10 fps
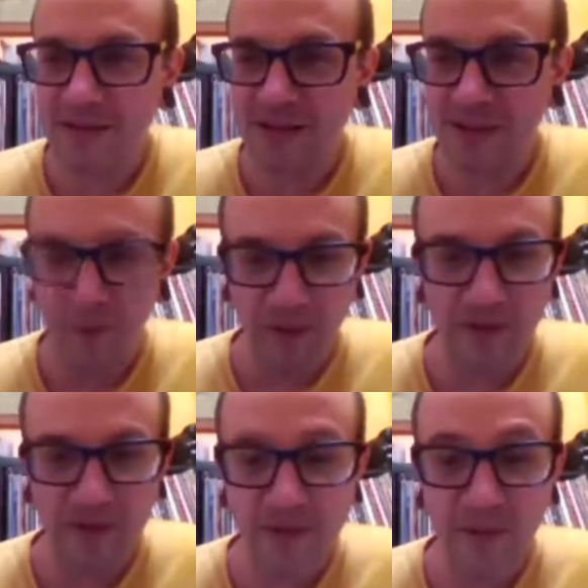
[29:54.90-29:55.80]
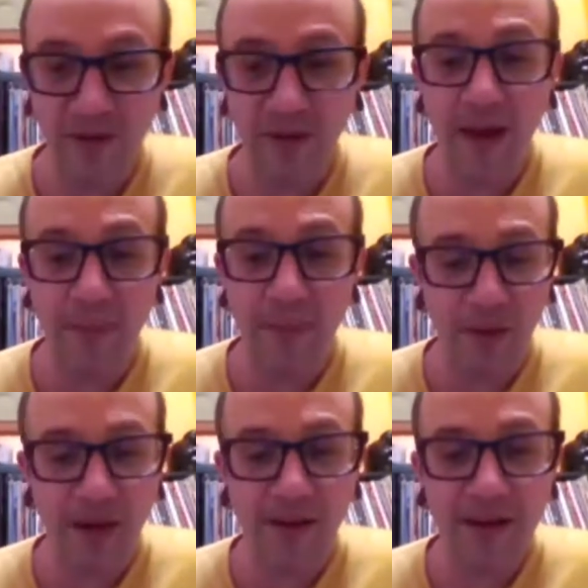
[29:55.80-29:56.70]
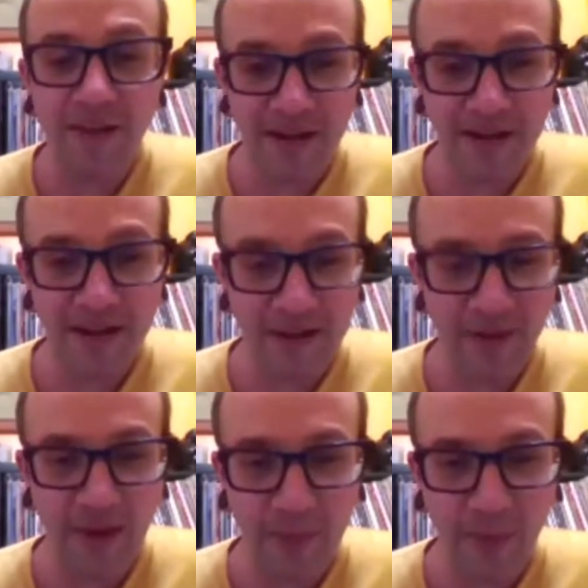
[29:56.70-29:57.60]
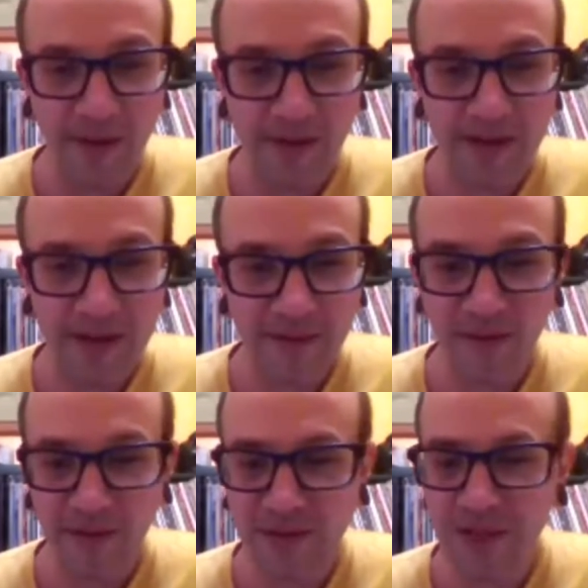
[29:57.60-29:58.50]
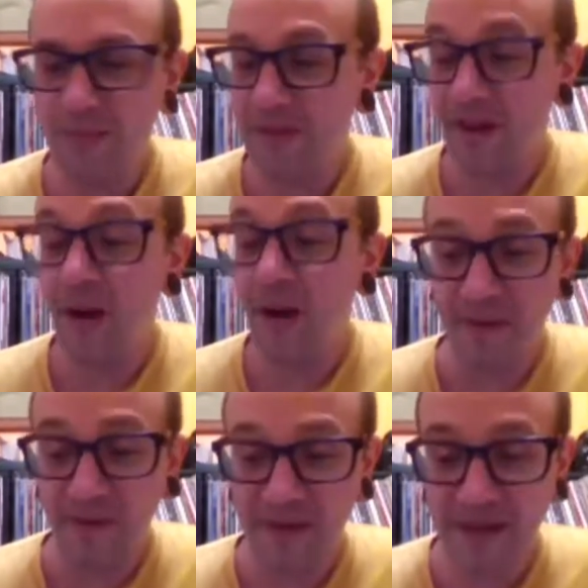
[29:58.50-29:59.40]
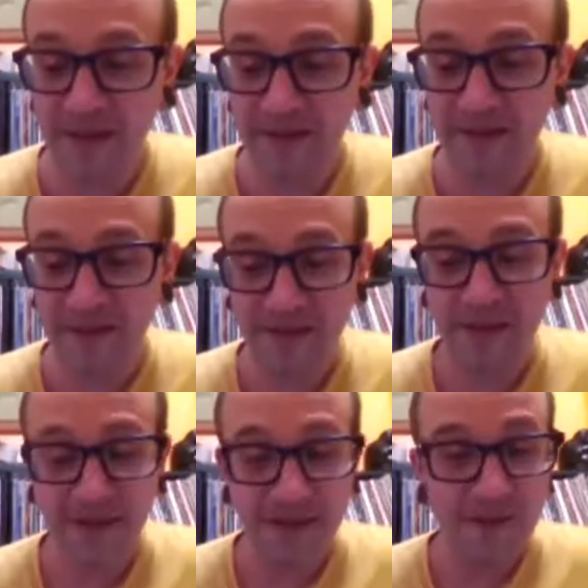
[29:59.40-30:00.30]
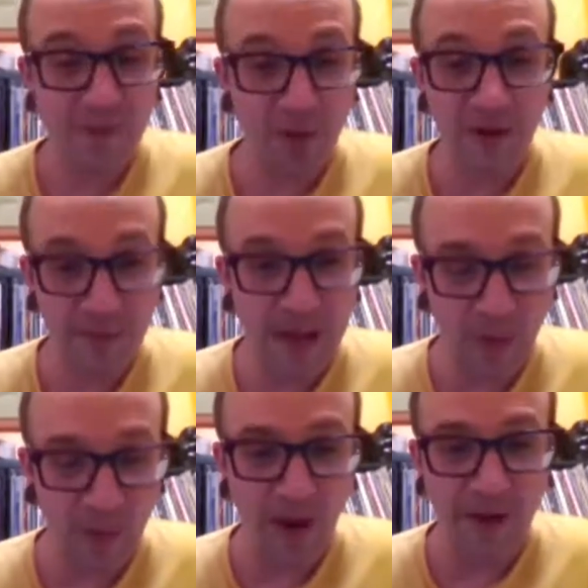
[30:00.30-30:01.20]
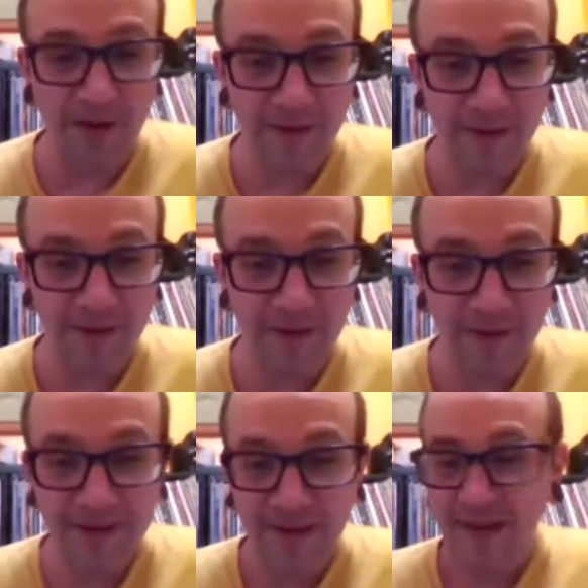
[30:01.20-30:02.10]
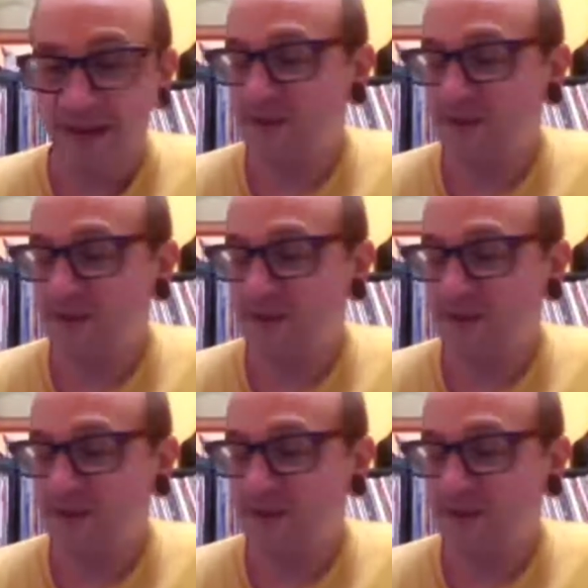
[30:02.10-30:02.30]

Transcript: was a librarian, like a kid's librarian, and so she was helping this kid learn about koalas, and she